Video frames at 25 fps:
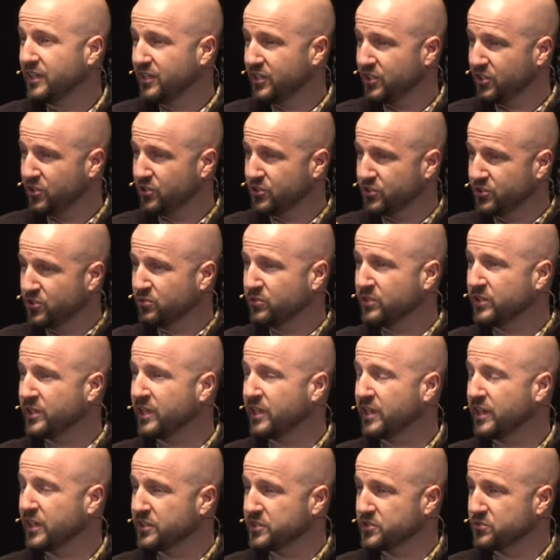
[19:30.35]
you're doing
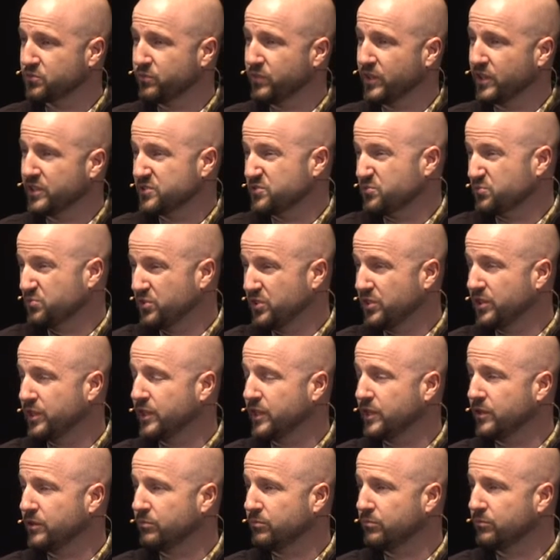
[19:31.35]
it as
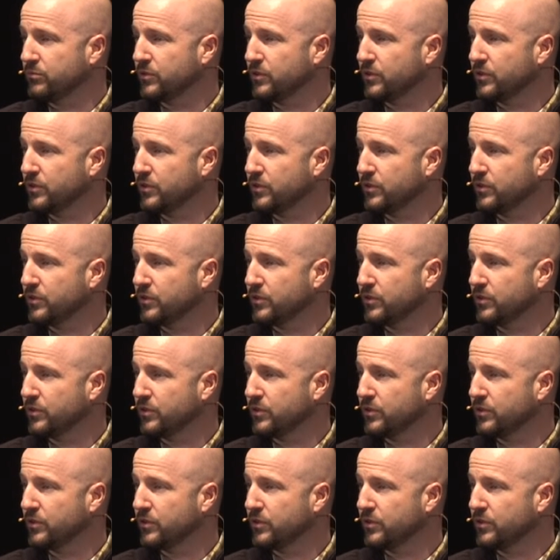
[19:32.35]
really